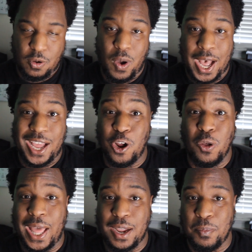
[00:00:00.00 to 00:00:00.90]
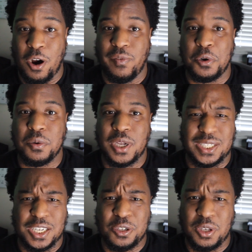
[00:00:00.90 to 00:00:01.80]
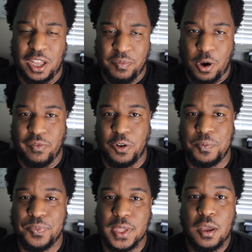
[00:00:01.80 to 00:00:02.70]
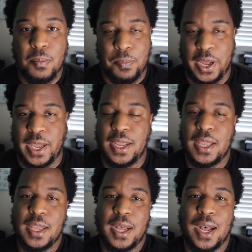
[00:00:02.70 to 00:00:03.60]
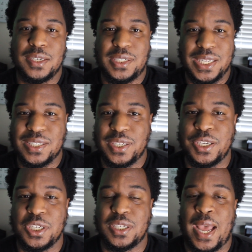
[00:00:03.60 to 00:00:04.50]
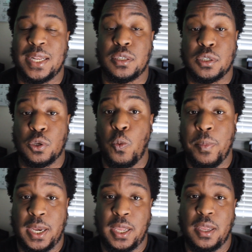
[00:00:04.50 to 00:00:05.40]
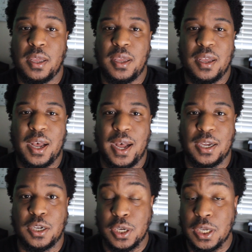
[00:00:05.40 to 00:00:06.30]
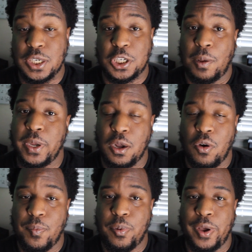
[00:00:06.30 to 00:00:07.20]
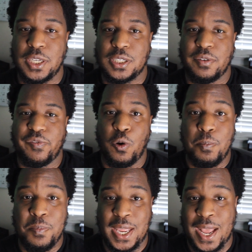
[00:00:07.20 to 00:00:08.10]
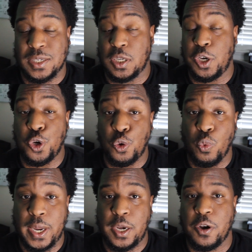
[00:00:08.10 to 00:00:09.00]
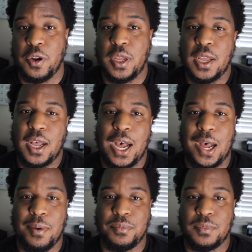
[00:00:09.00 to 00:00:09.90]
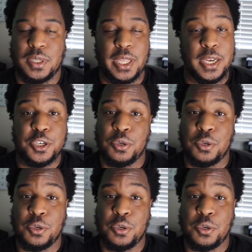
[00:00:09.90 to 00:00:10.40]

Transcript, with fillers: why I don't like Marvel, because I do love Marvel. But uh, DC just had so many uh, good jumping on points for me as a new reader. Um, in